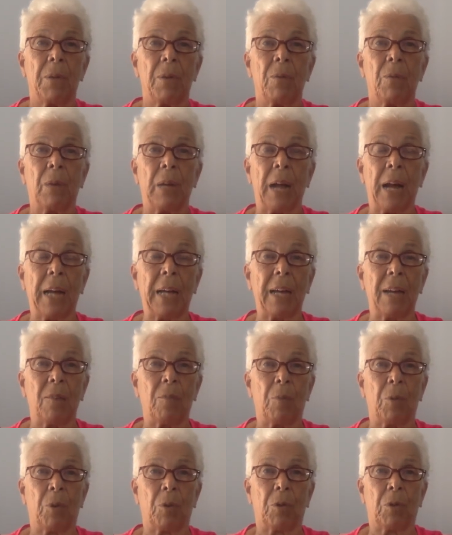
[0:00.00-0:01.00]
when I gave
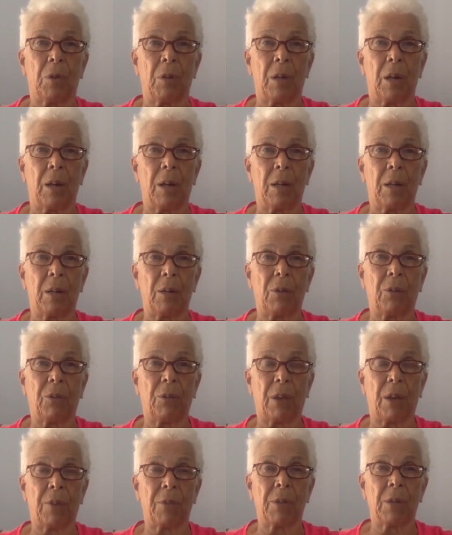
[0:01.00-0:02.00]
birth in
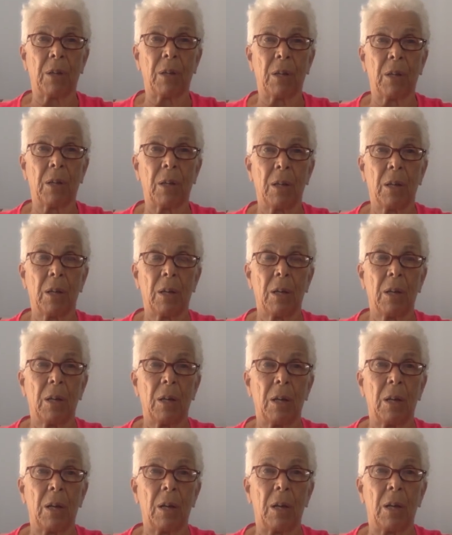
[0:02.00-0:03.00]
1970
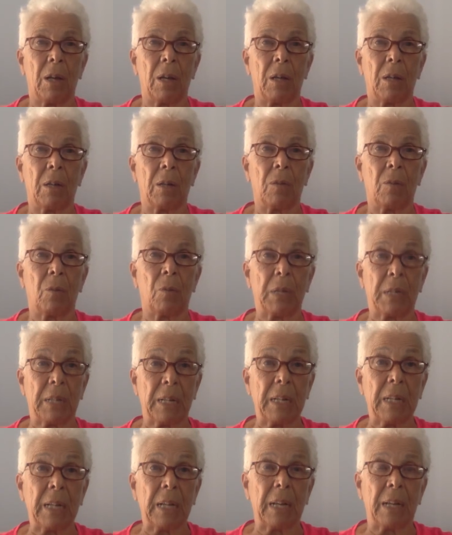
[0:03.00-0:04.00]
and what
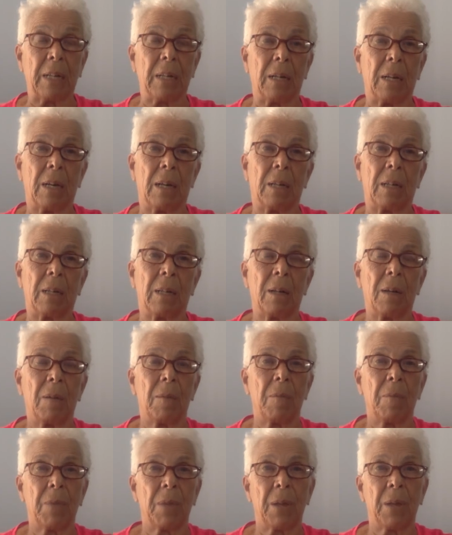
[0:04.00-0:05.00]
didn't get done
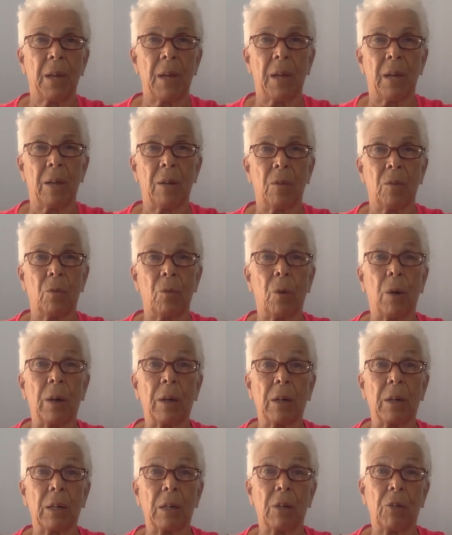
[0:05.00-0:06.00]
and
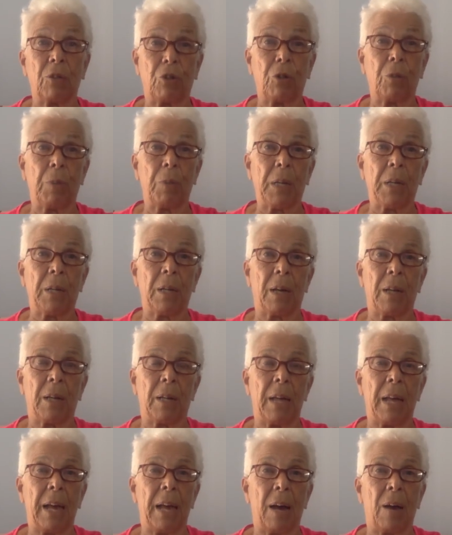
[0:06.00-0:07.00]
what should be done
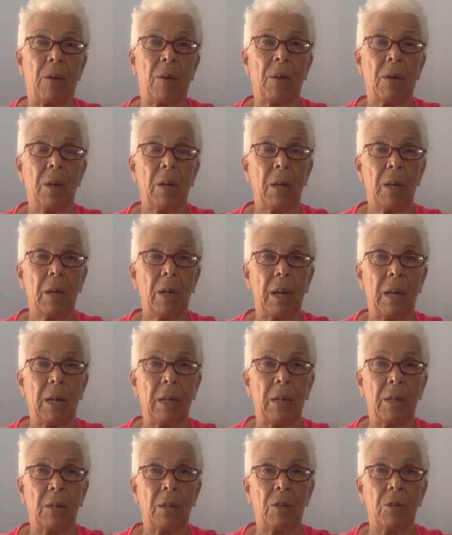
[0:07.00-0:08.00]
now.
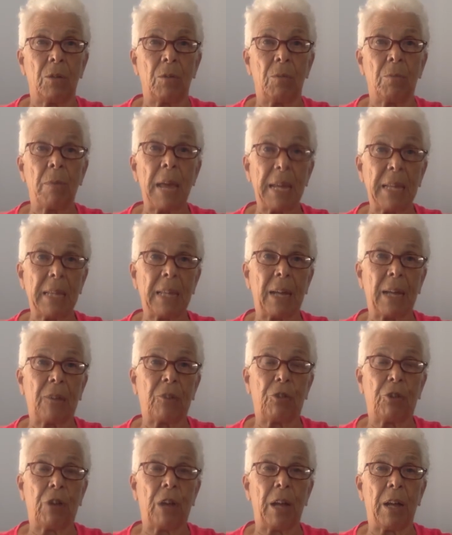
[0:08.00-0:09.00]
And to make that
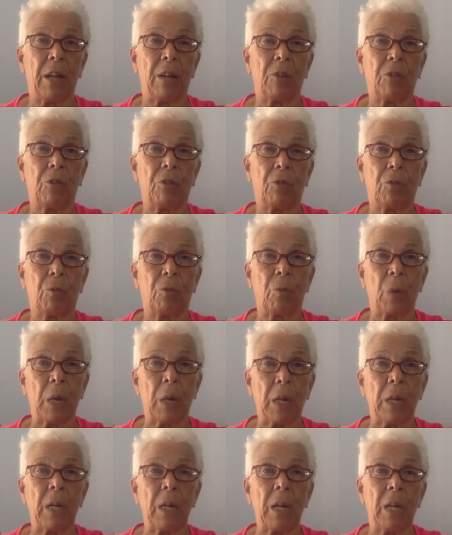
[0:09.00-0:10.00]
change, we
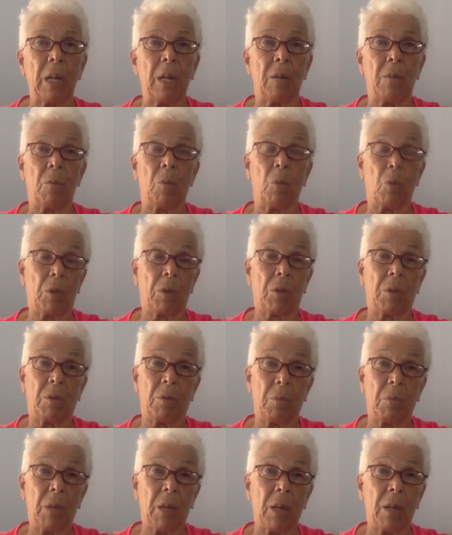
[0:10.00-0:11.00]
need more
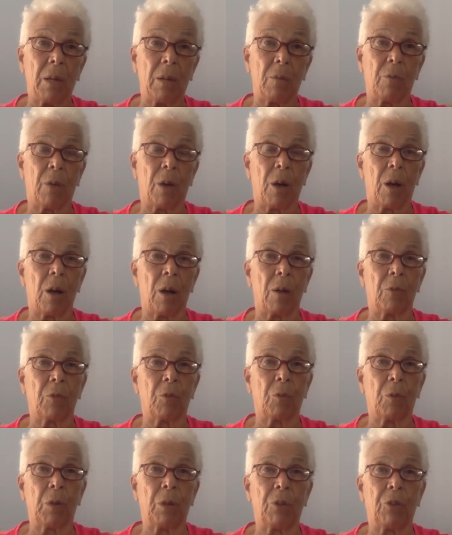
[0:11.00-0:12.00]
than me involved.
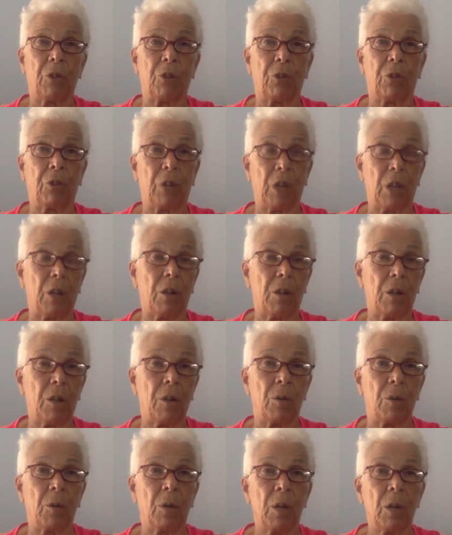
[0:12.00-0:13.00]
We just need you.